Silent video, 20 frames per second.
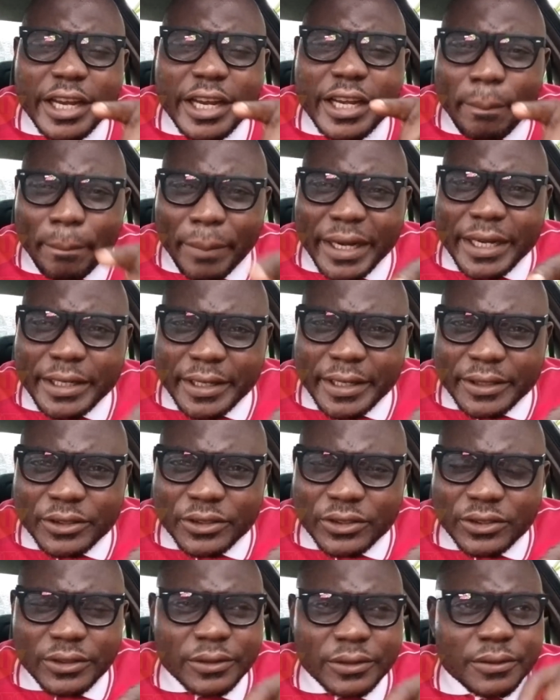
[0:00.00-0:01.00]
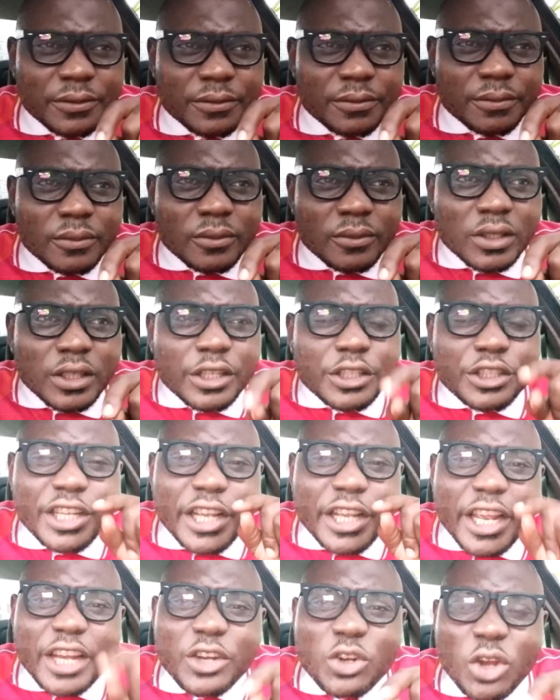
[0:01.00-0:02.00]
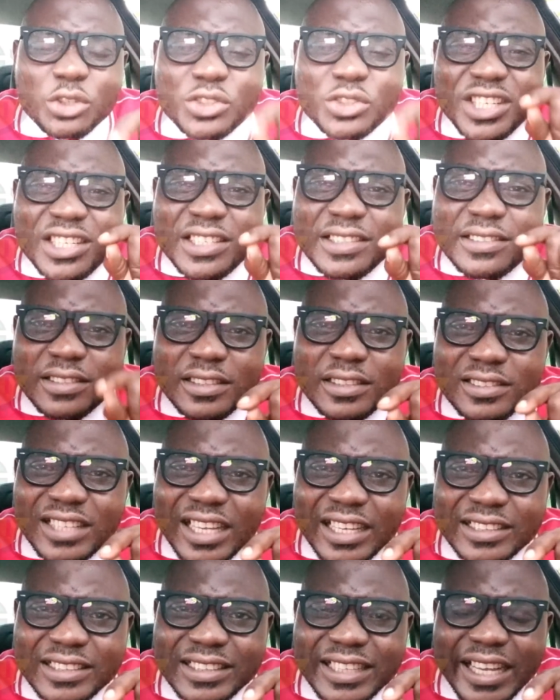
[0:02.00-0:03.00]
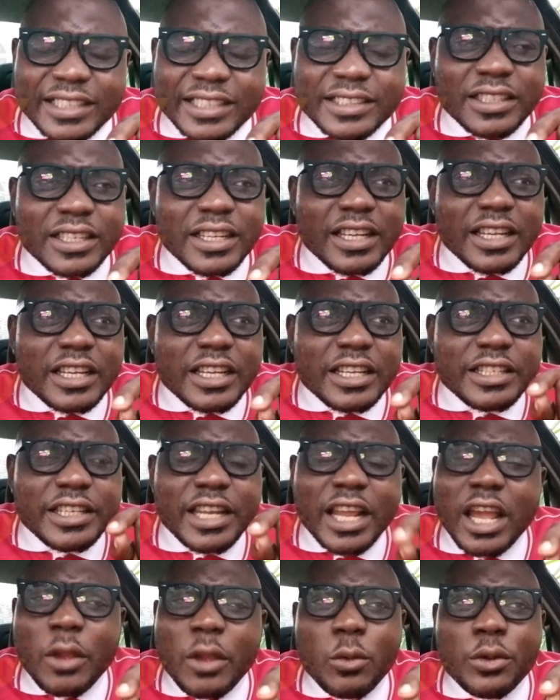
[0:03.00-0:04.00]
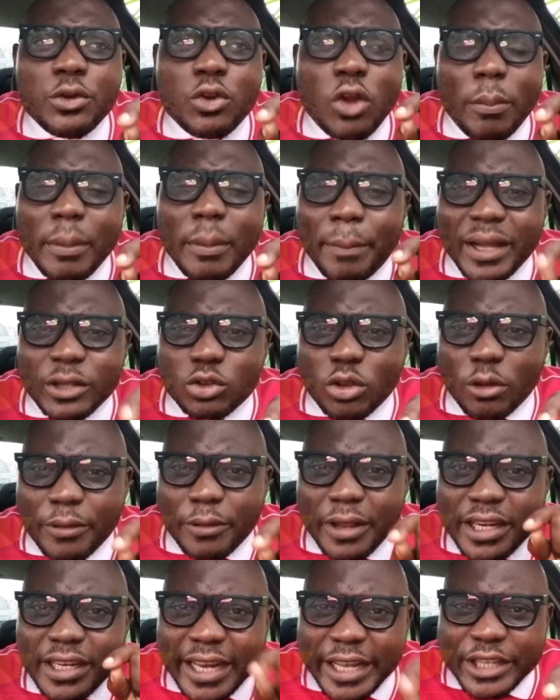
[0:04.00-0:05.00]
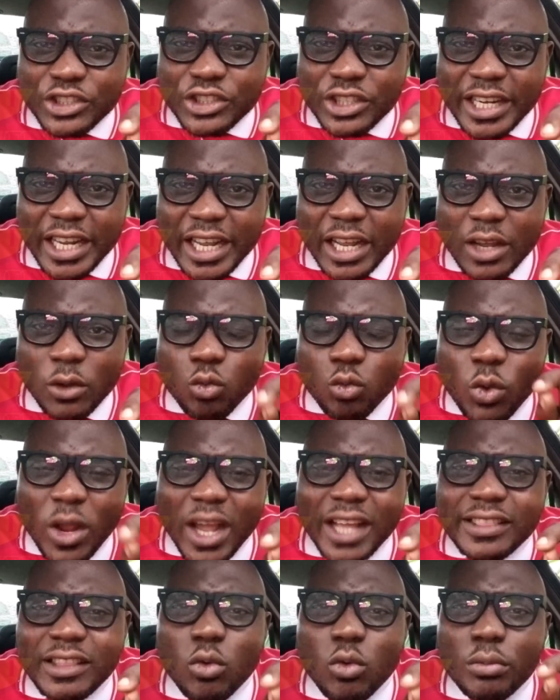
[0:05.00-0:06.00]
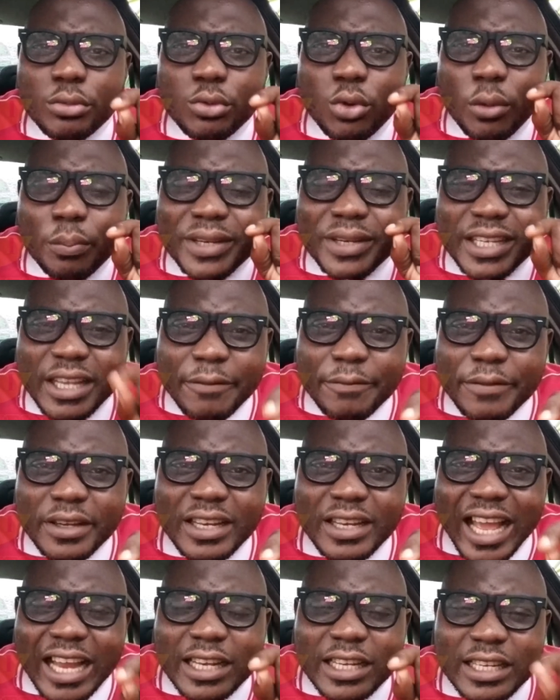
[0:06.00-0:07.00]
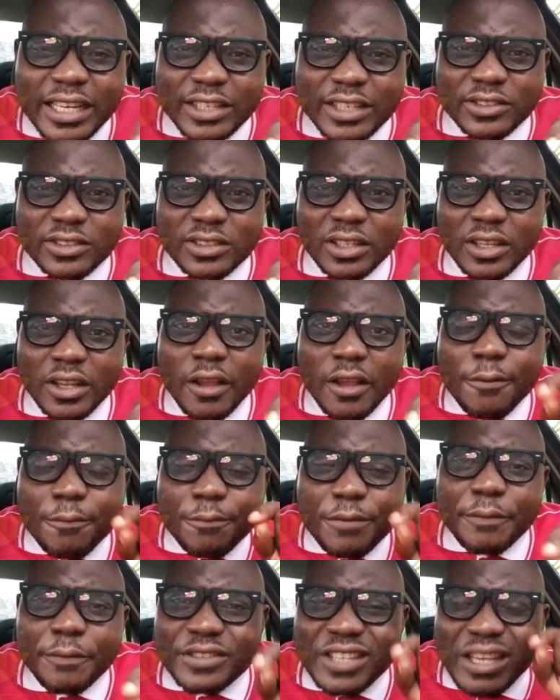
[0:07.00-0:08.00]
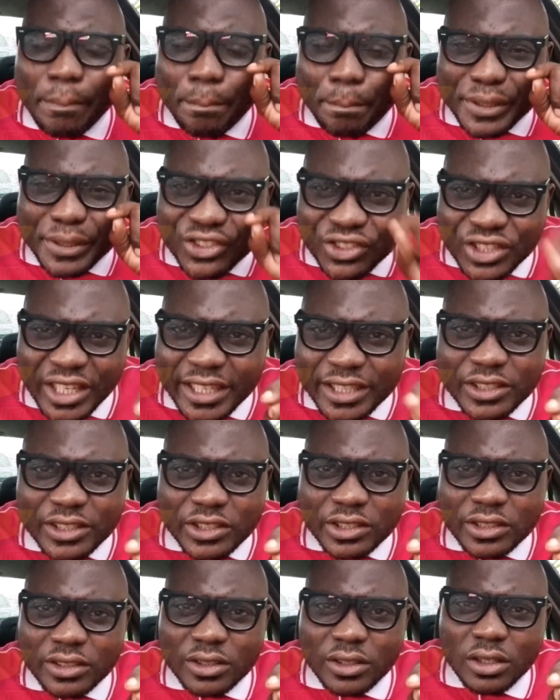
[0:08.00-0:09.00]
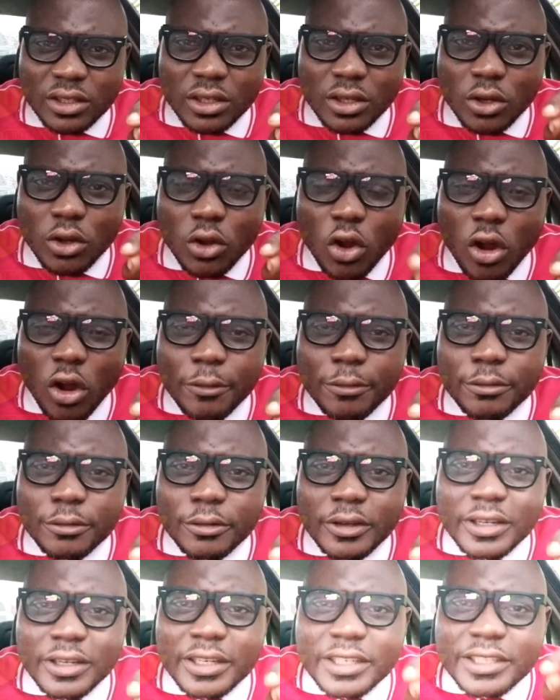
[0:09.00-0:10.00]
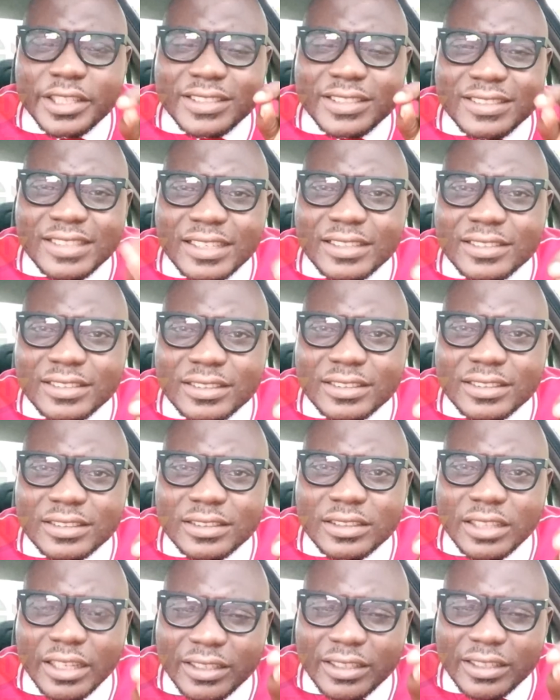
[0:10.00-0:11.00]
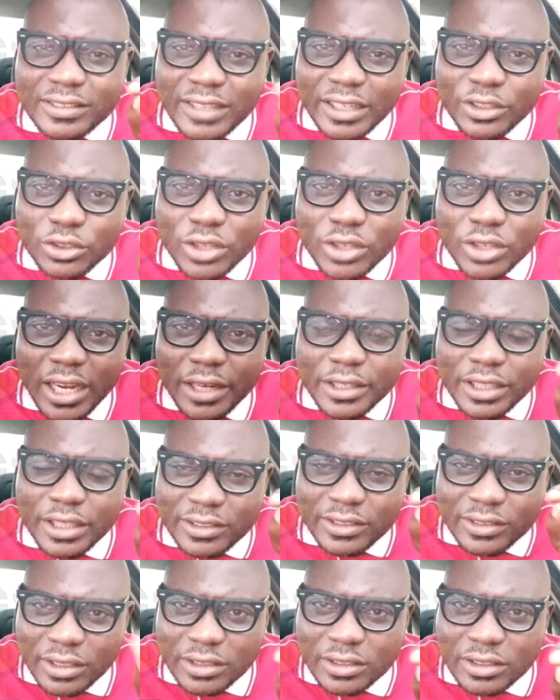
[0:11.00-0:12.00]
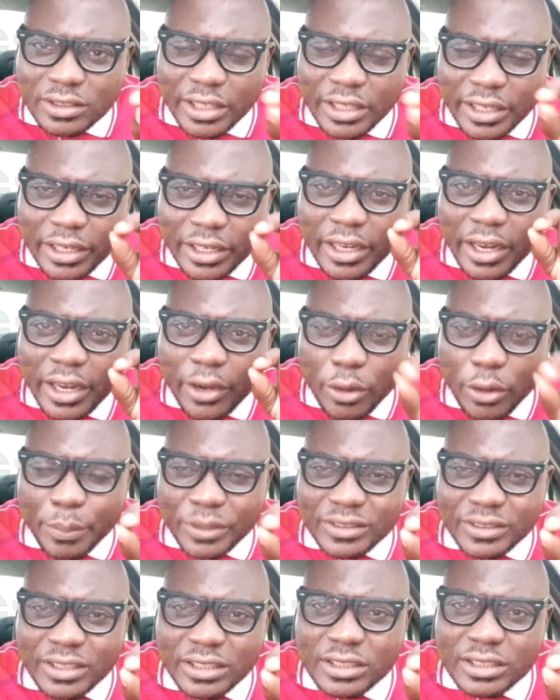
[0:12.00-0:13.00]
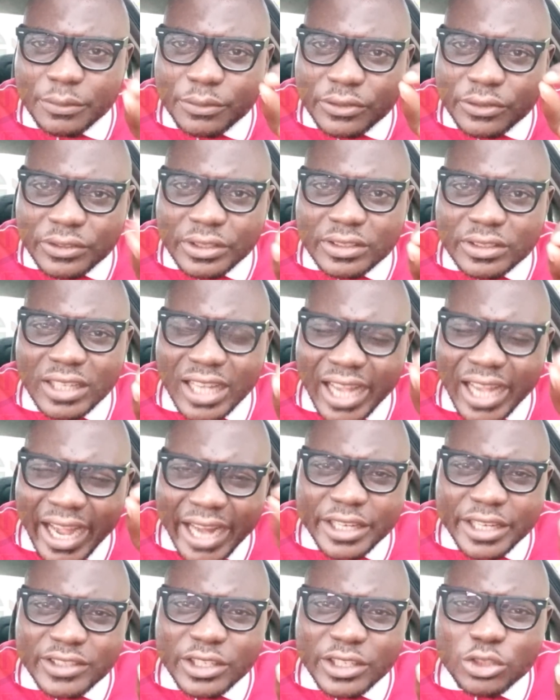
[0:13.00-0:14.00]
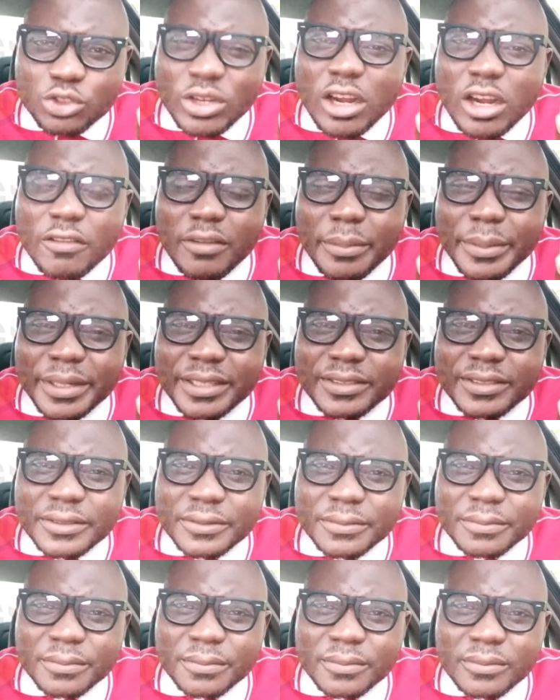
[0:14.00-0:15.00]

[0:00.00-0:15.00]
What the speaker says: independence, the North insisted that they will not be part of any Nigeria where they will not be given at least 50% of the seats, the representative seat at the central government.